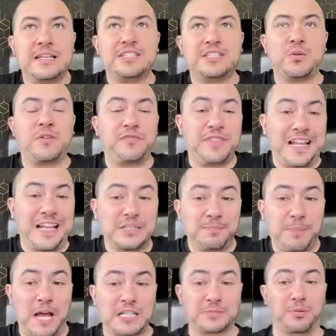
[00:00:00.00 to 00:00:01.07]
So if that's
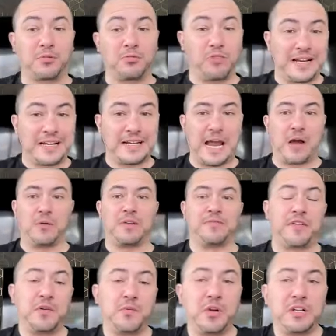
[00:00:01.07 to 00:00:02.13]
possible right now, if
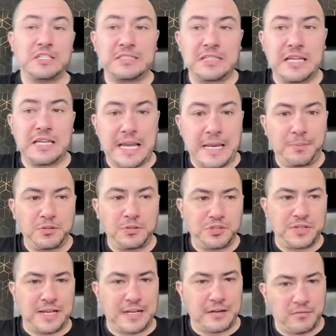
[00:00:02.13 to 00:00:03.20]
everyone's able to
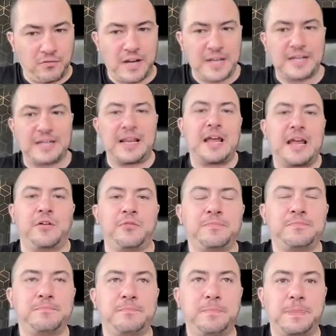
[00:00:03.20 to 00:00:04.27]
get it right now,
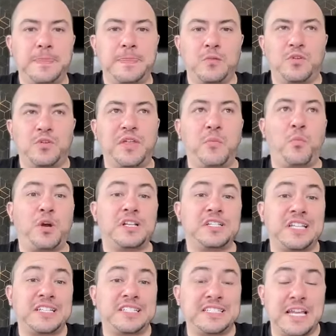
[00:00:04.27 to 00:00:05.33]
well, then what does
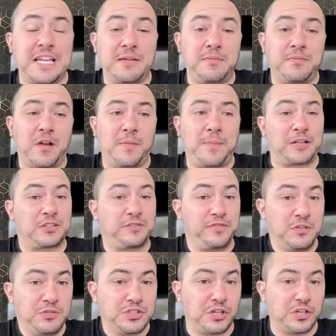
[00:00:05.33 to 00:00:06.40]
that say about the
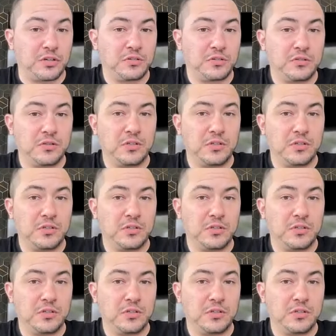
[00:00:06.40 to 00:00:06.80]
future?